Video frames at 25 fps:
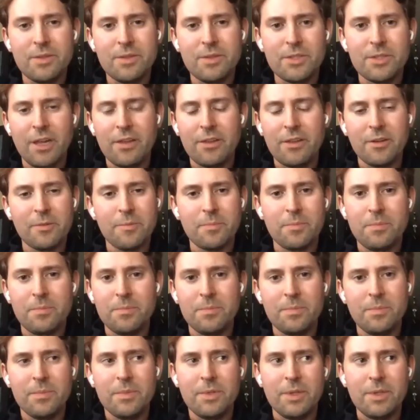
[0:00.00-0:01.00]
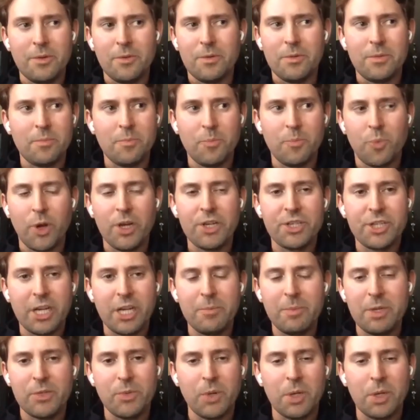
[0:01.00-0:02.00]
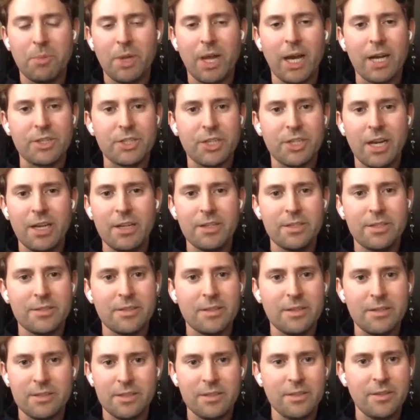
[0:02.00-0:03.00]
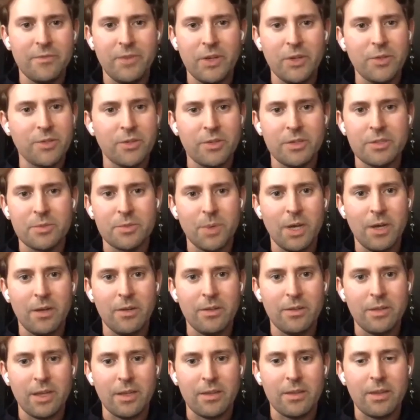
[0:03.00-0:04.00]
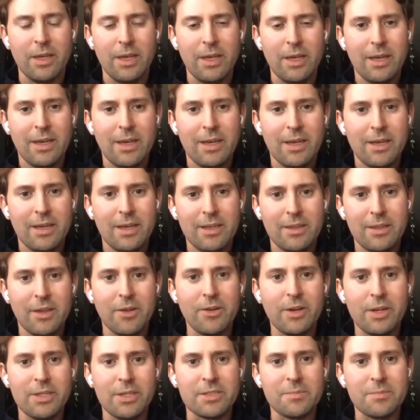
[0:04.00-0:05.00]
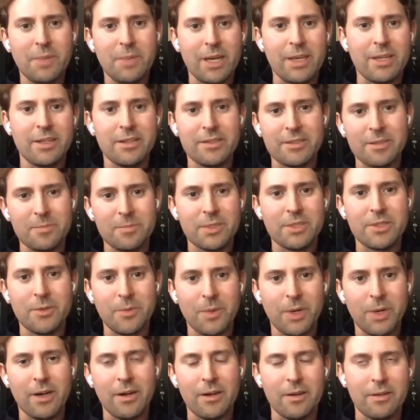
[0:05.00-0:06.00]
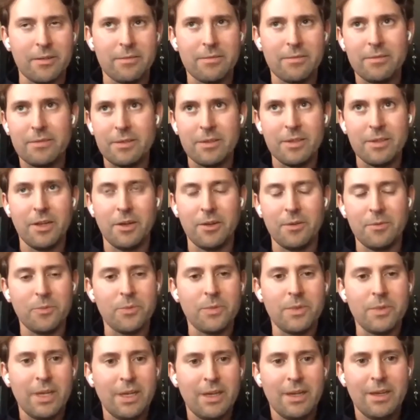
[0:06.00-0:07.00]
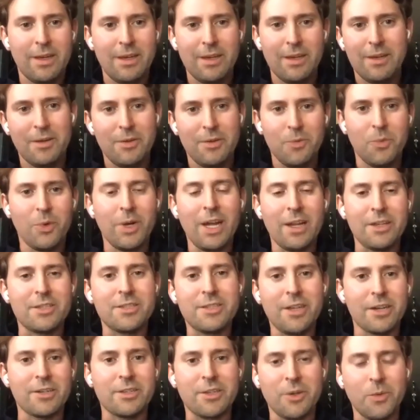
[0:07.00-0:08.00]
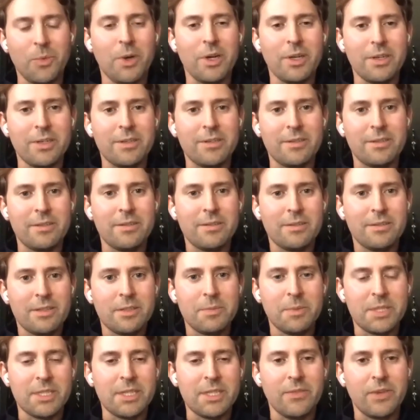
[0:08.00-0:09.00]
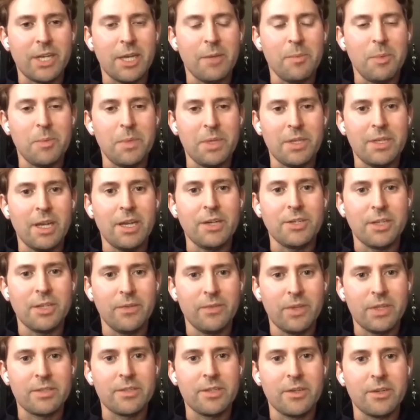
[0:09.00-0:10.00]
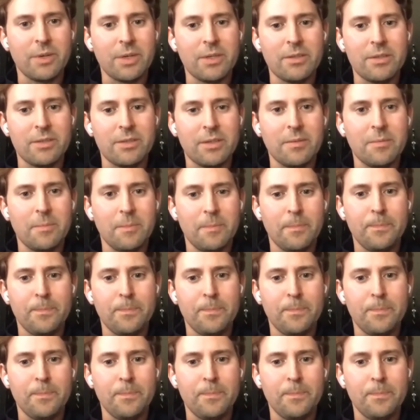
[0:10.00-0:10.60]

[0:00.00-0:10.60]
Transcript: other, bridging between blockchains is in the future as well. Like there is mechanisms to where, we're not stuck to one specific implementation of this token. So